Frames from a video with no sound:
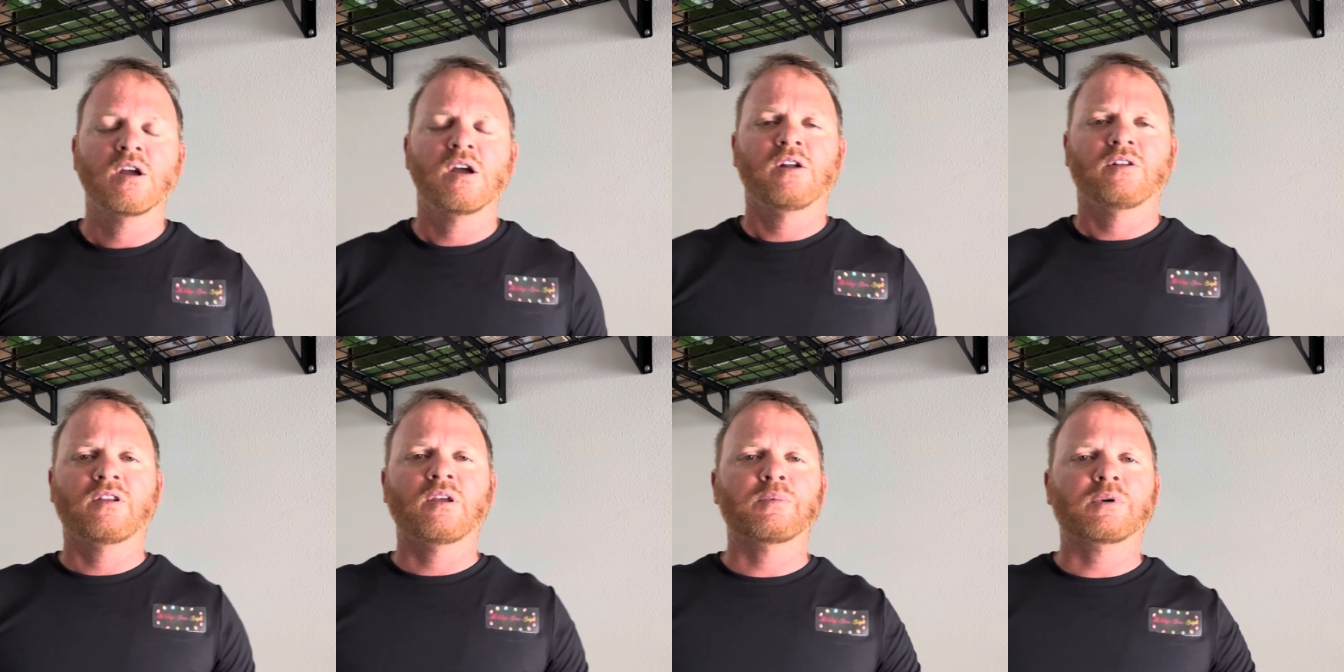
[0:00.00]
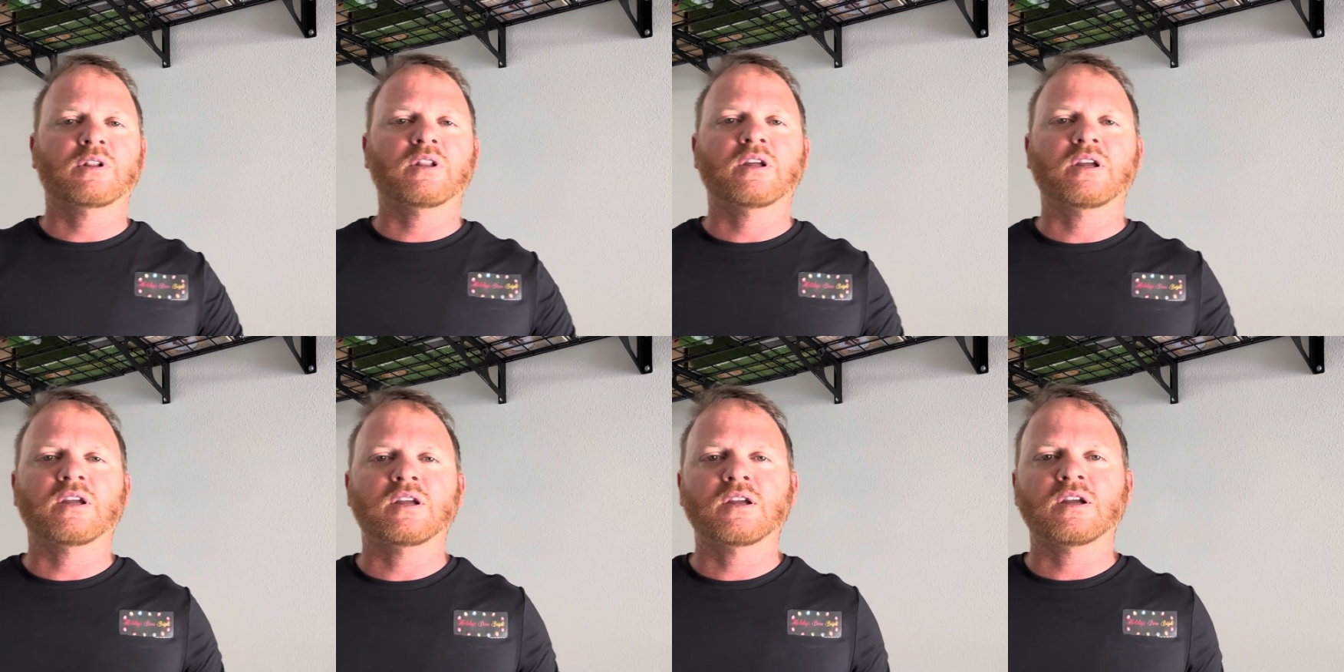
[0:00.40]

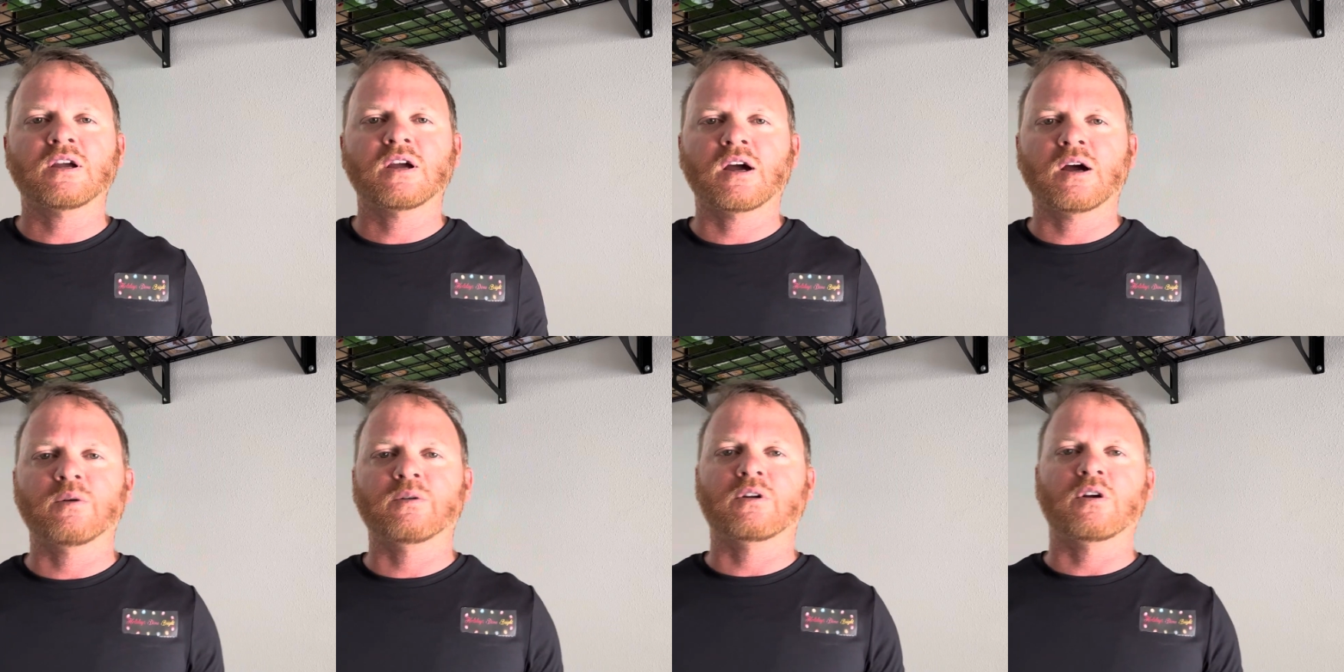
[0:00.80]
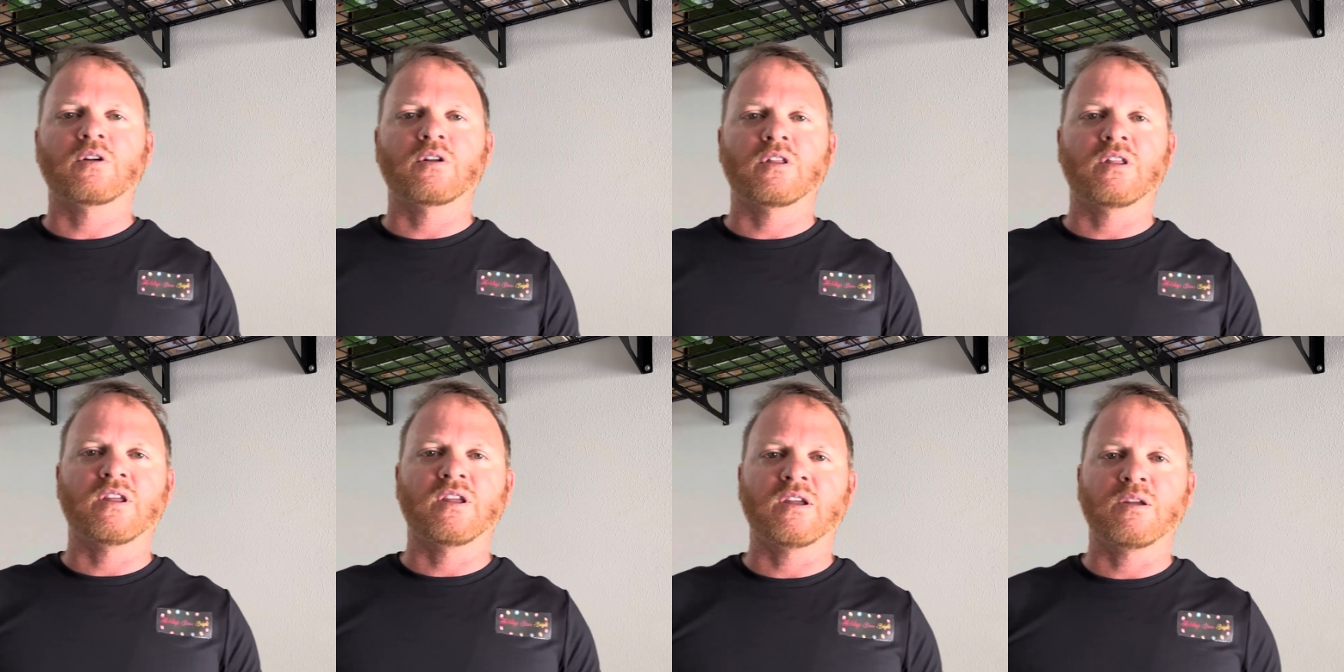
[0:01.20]
Typically, I would go to
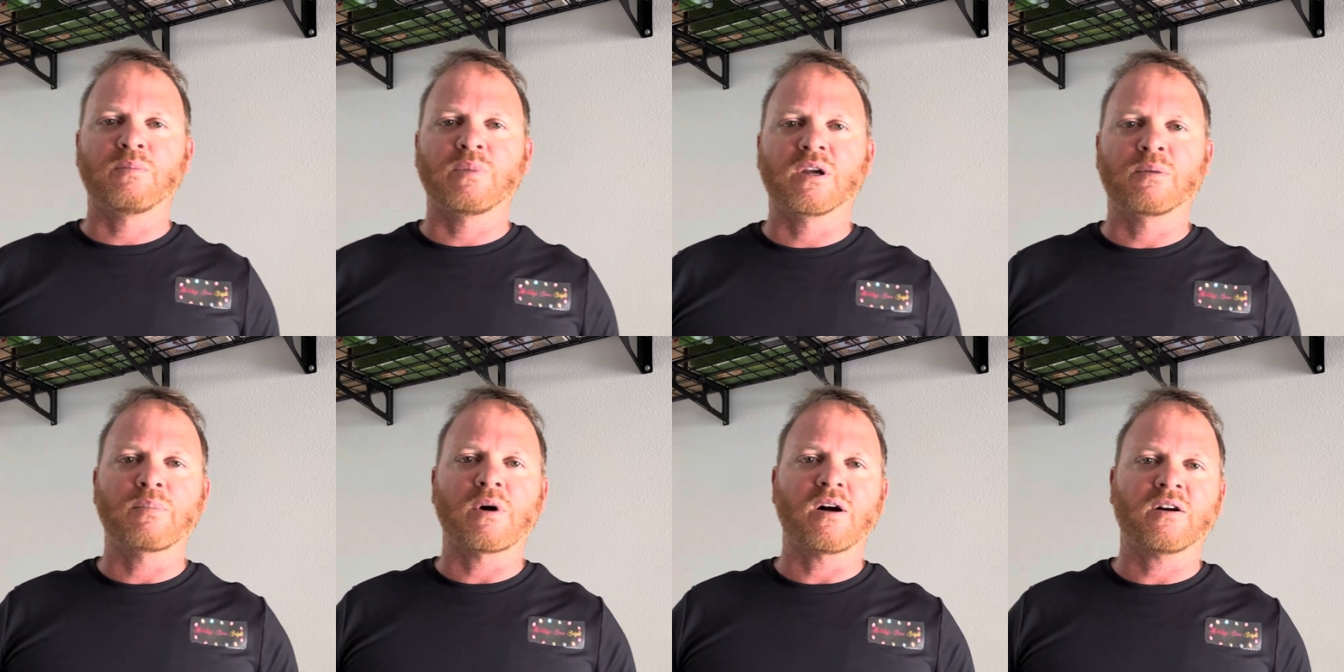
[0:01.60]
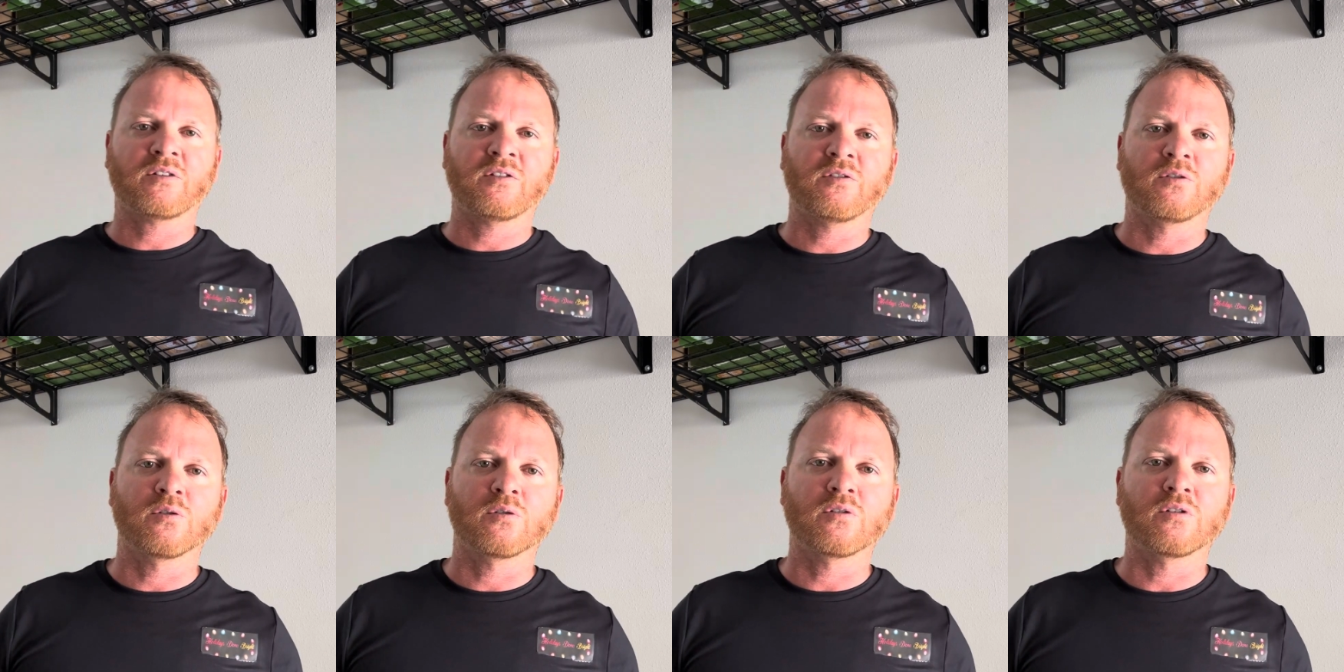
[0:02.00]
the big box
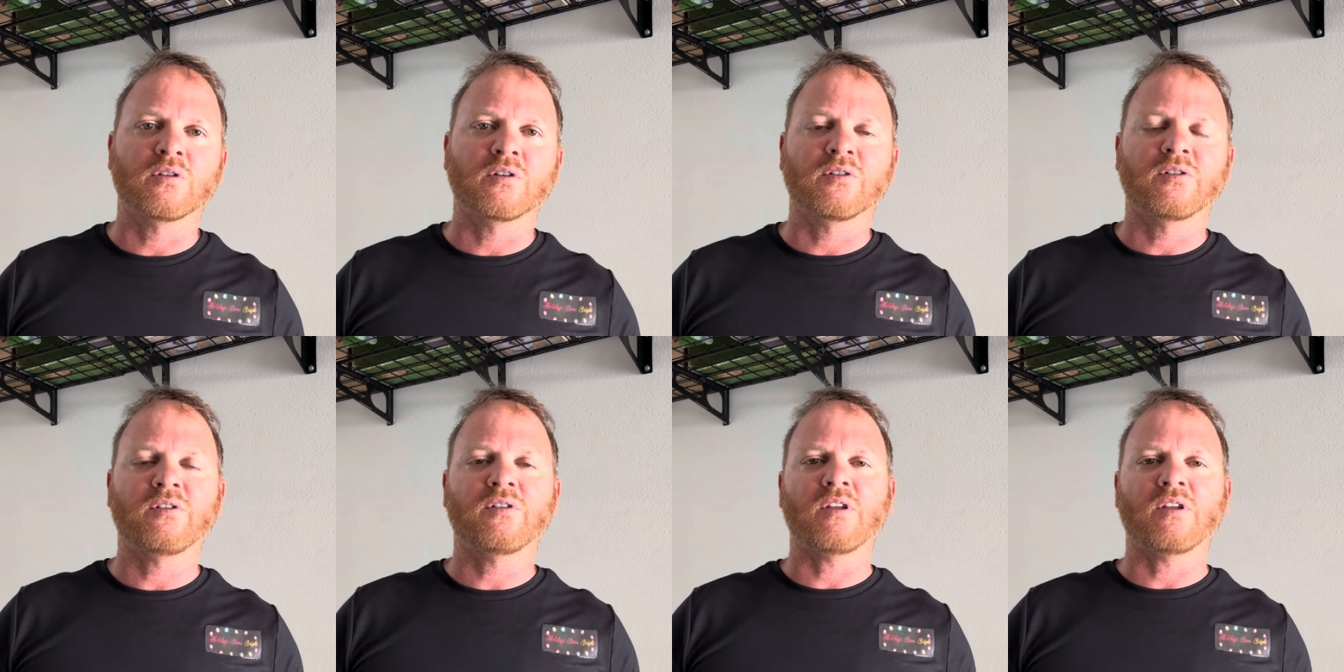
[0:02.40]
stores